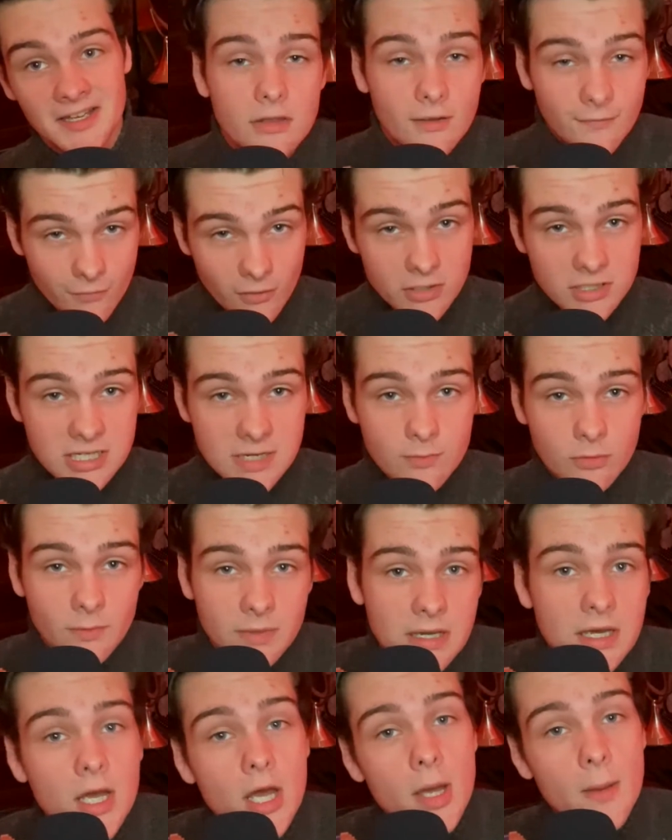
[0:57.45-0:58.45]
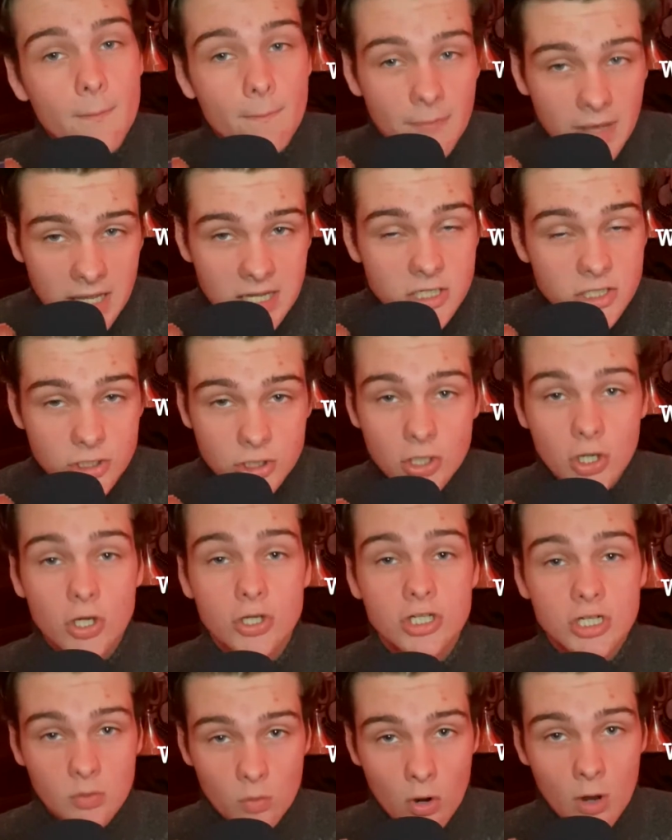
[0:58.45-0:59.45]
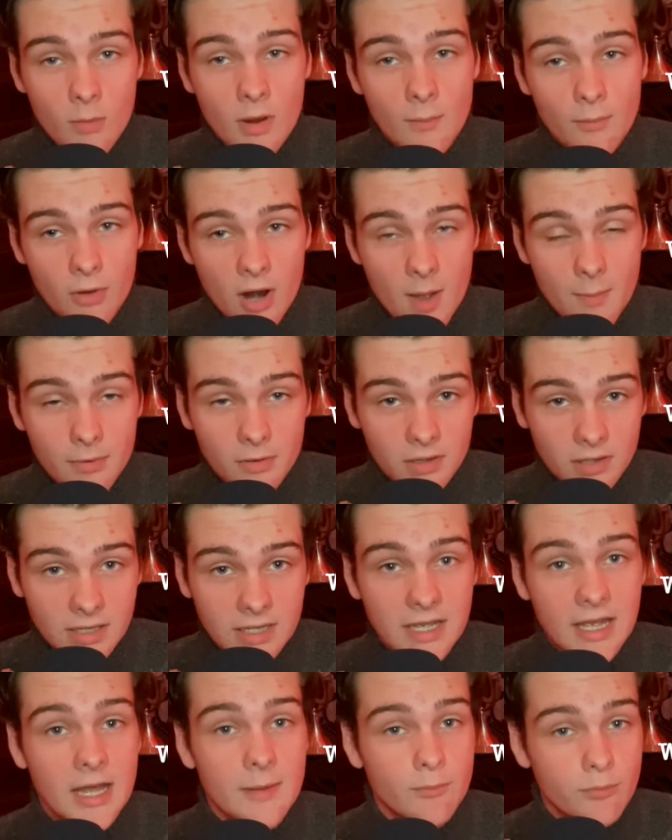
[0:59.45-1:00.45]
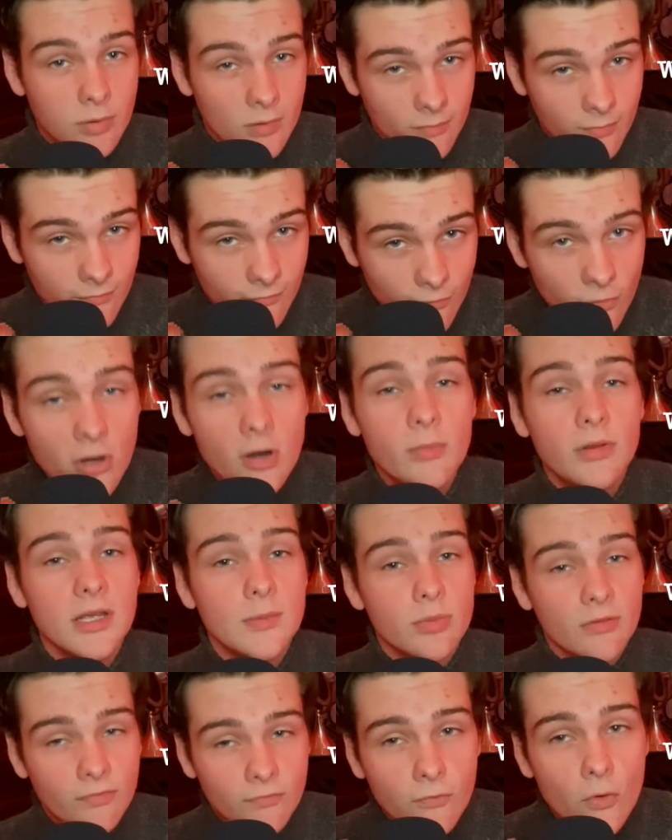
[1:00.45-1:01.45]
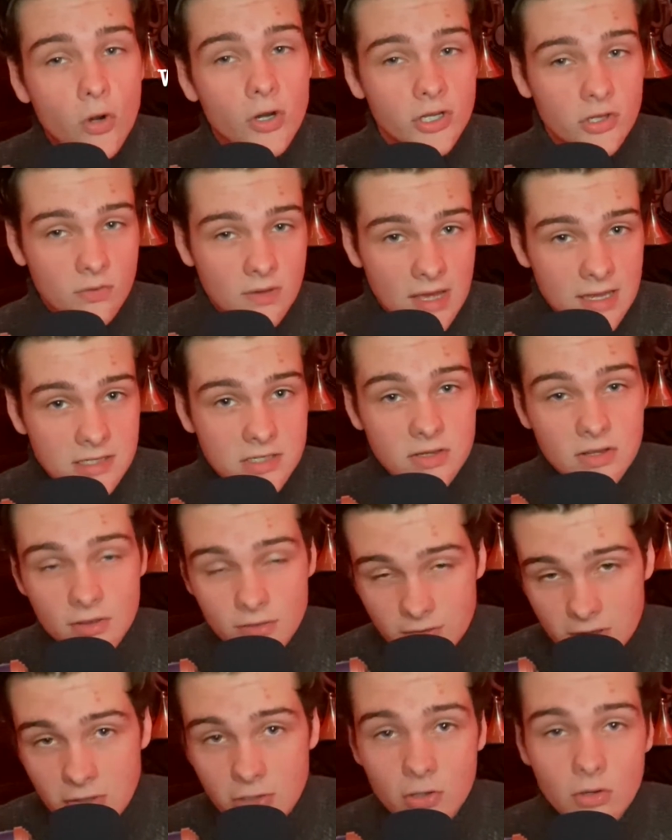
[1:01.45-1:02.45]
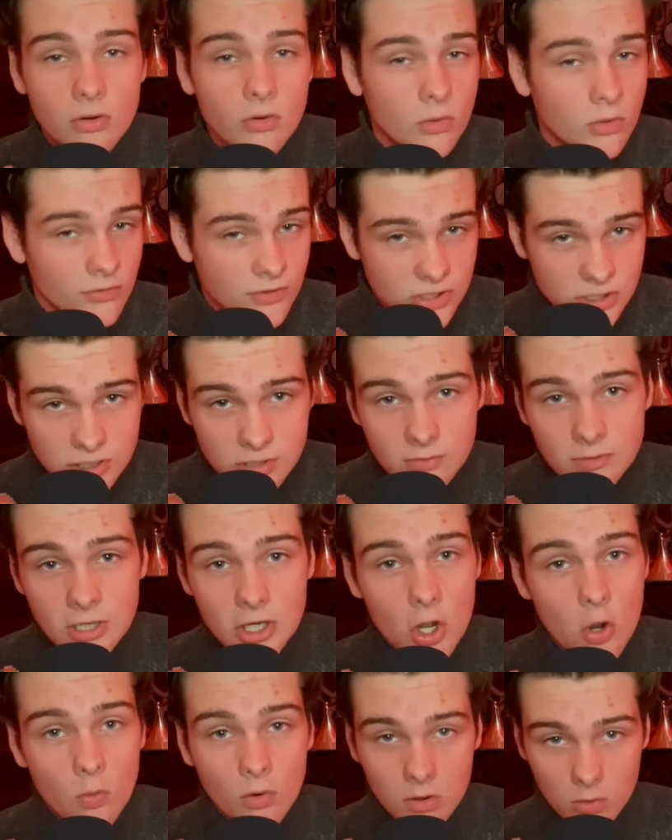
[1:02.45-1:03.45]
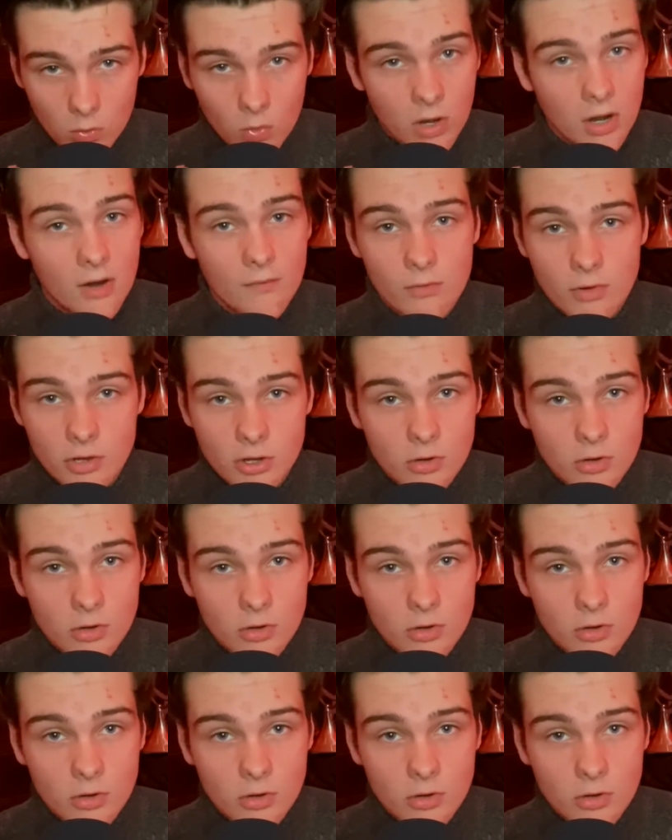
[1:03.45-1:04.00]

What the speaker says: The first tip will be make sure to warm up properly, and preferably before you get to the theater or the studio or wherever you're